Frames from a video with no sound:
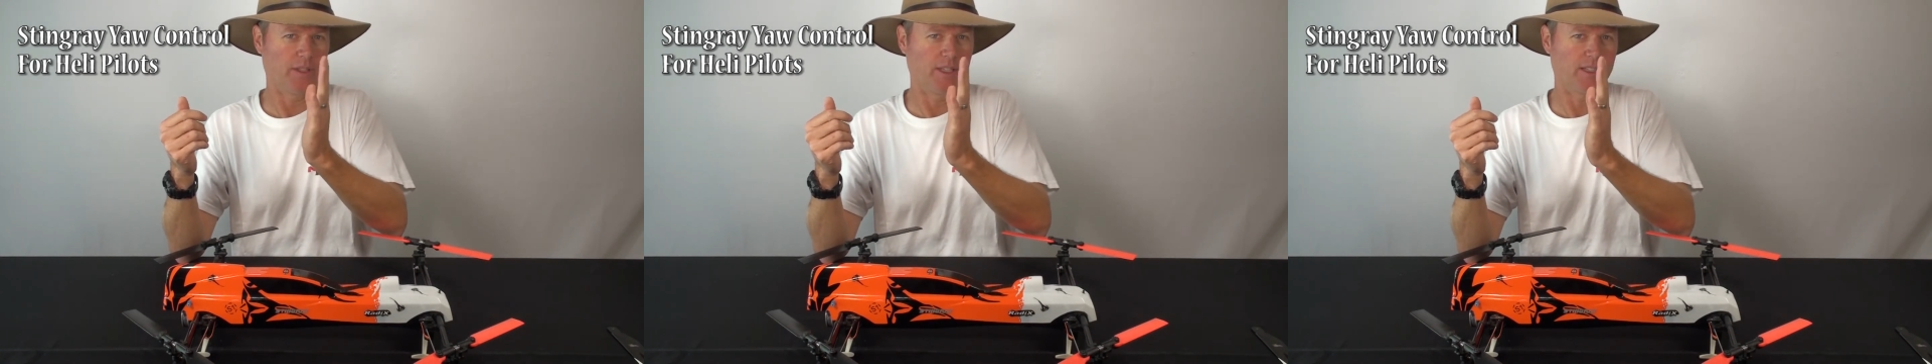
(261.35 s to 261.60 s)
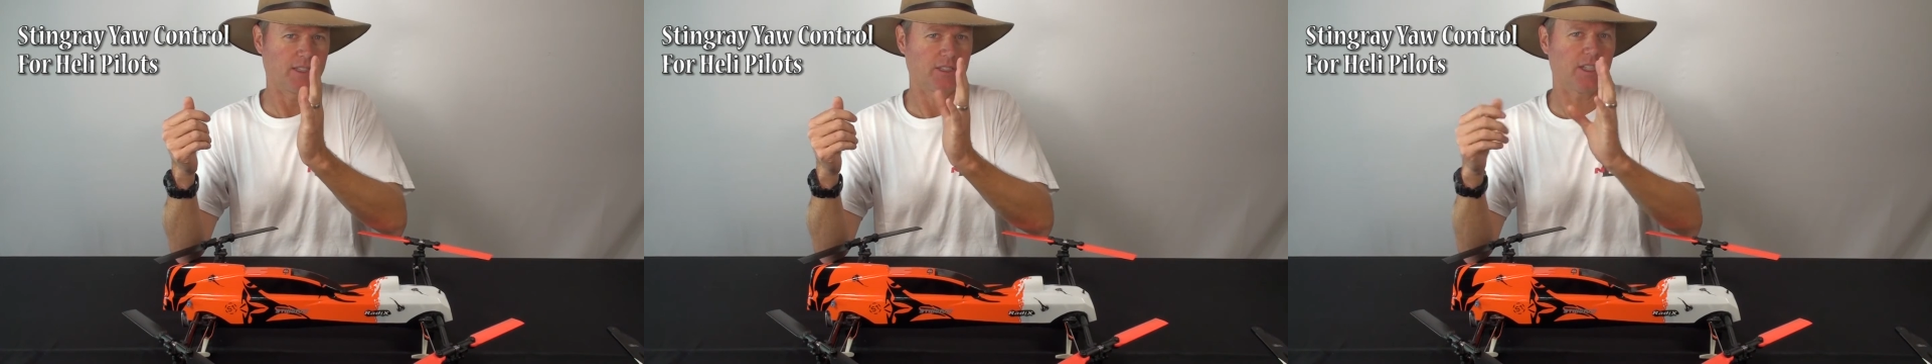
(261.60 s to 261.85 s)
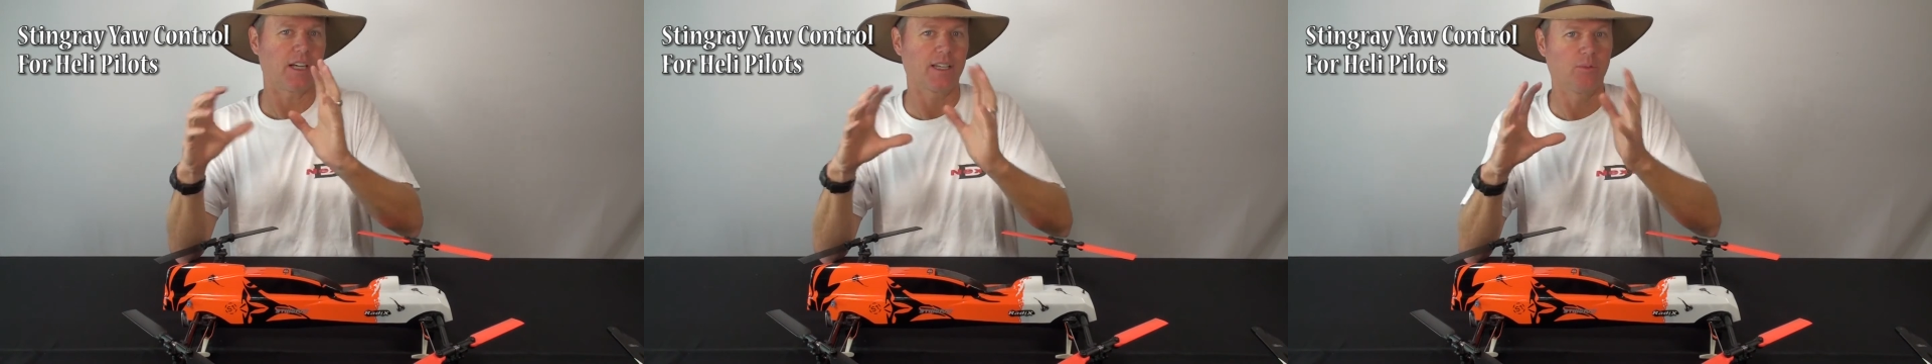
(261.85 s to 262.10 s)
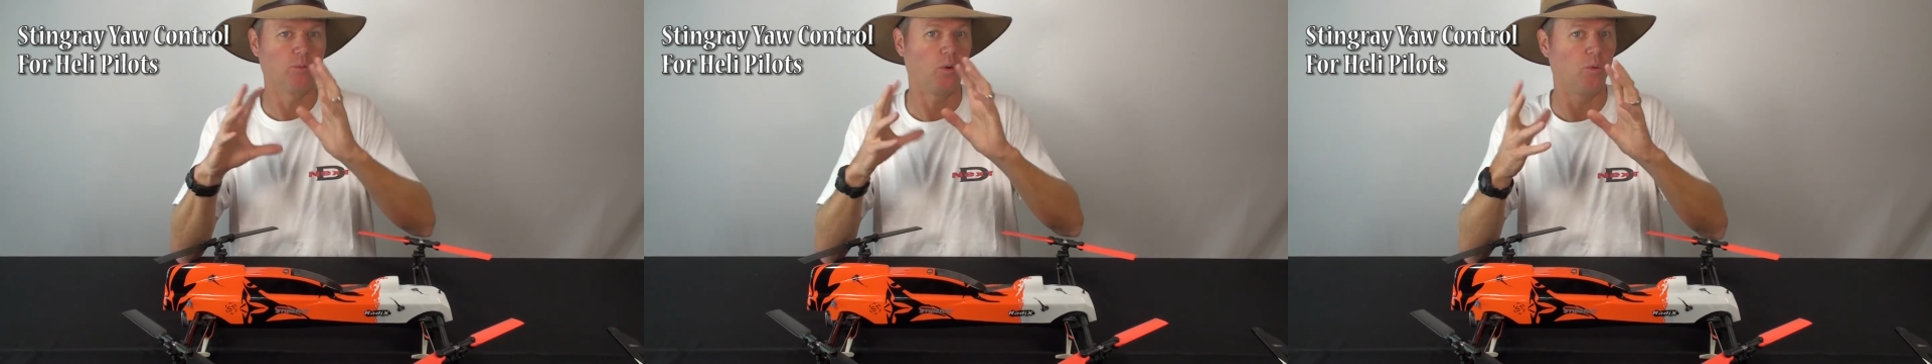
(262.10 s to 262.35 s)
get stuck
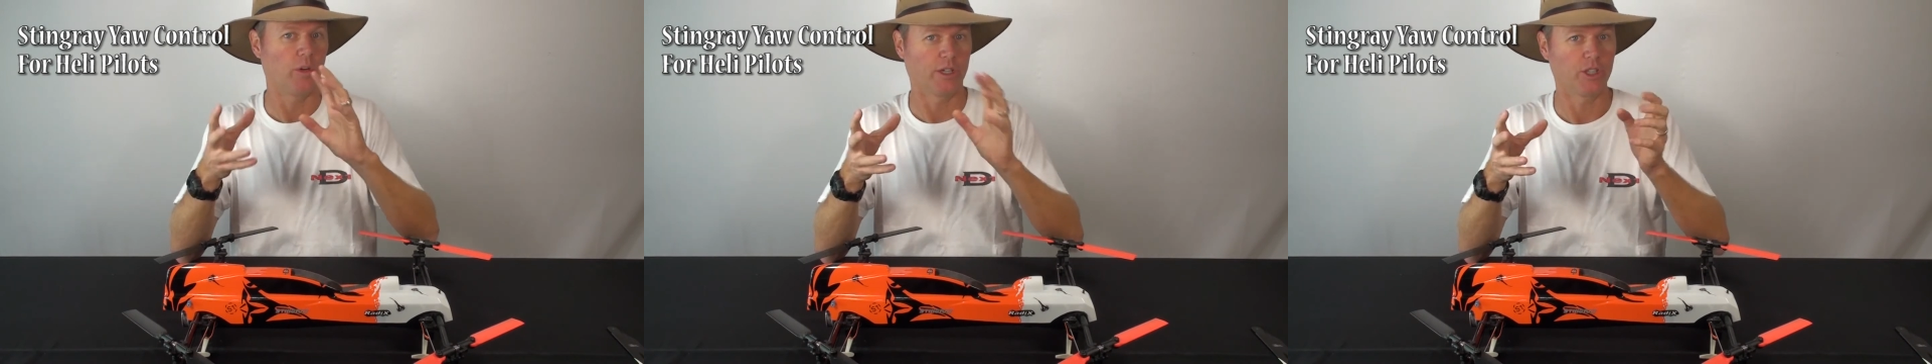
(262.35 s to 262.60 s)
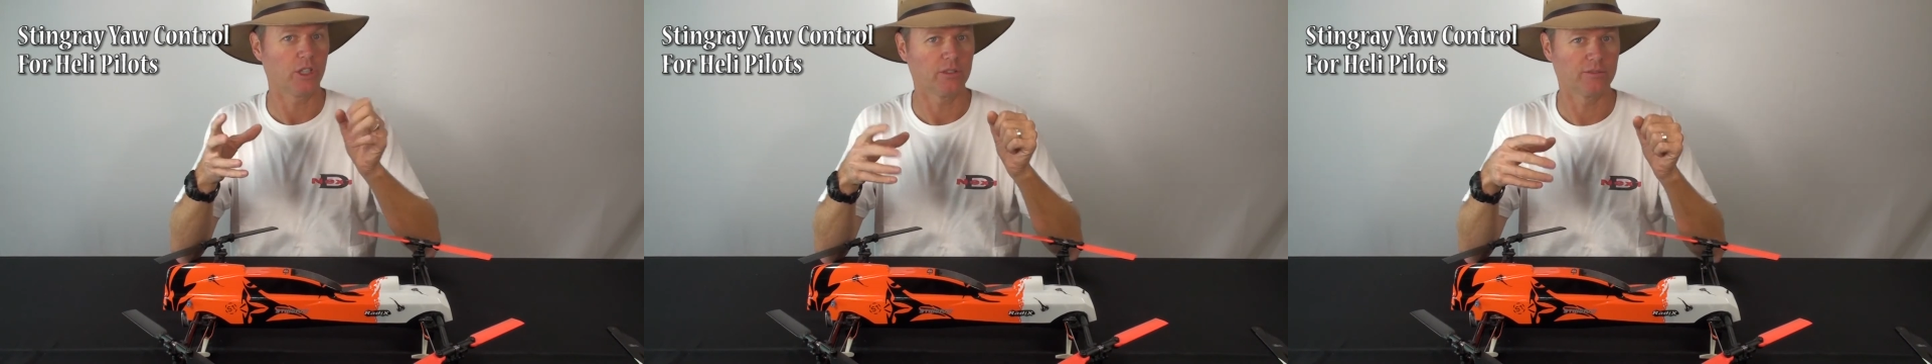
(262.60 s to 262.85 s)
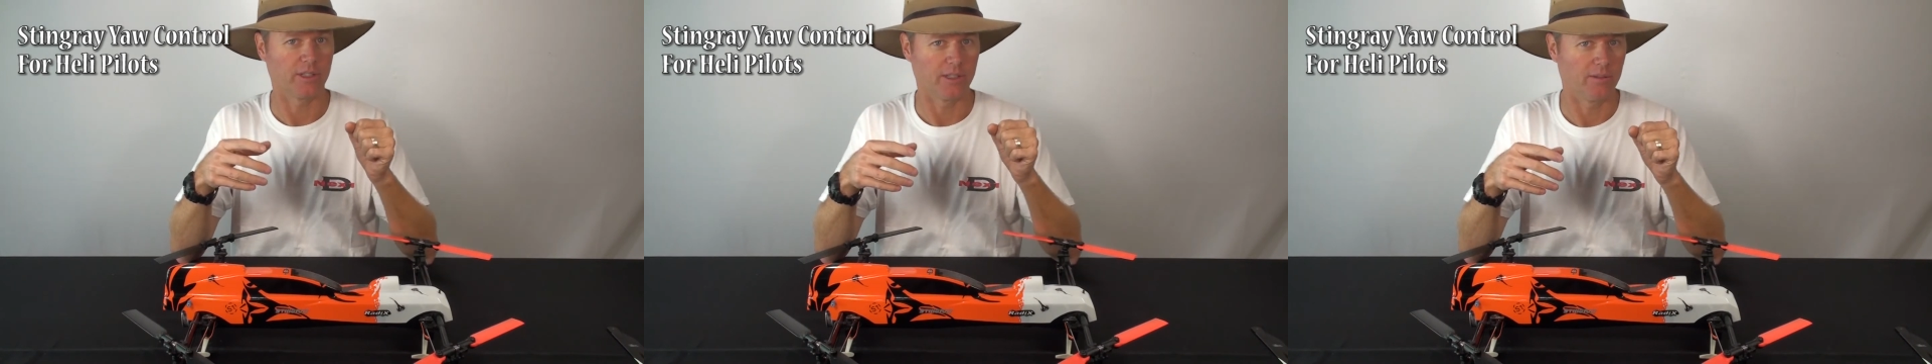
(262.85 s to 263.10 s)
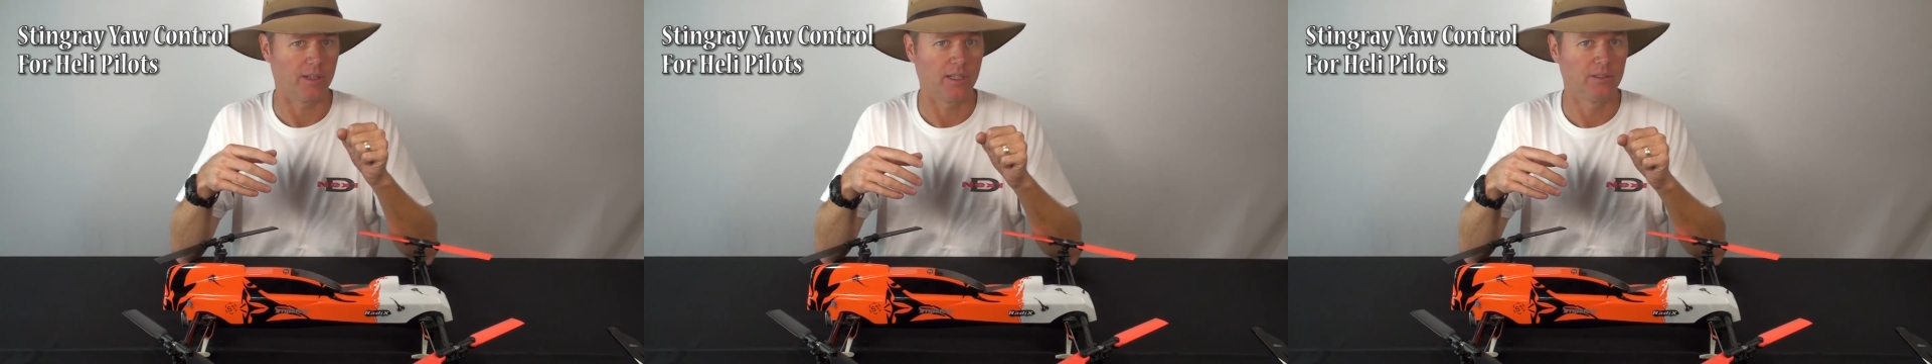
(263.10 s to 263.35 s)
and won't want to turn
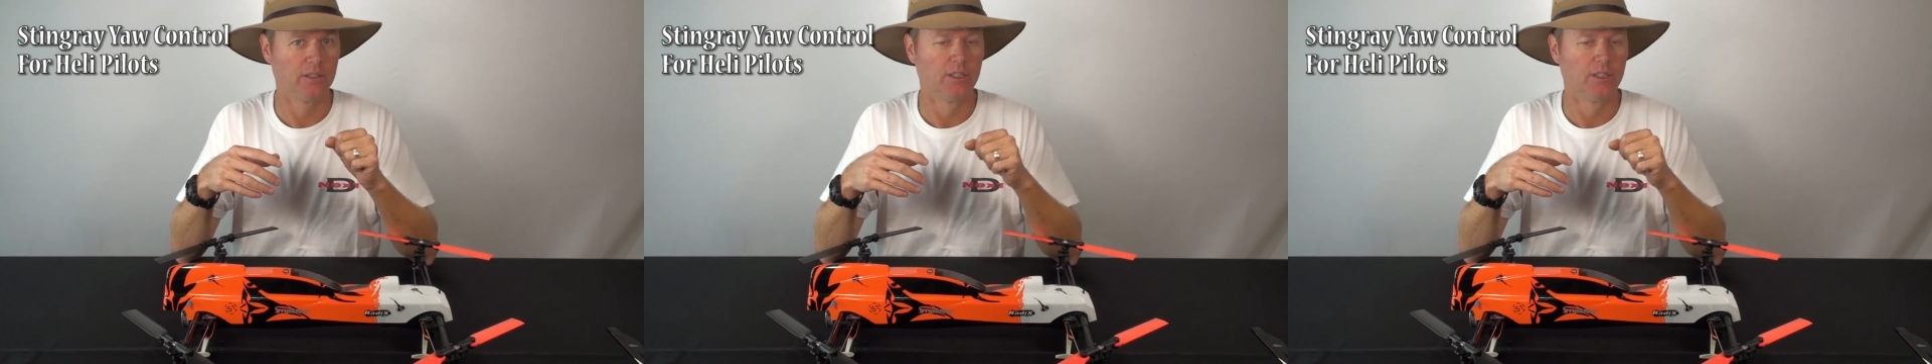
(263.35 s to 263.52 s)
very well.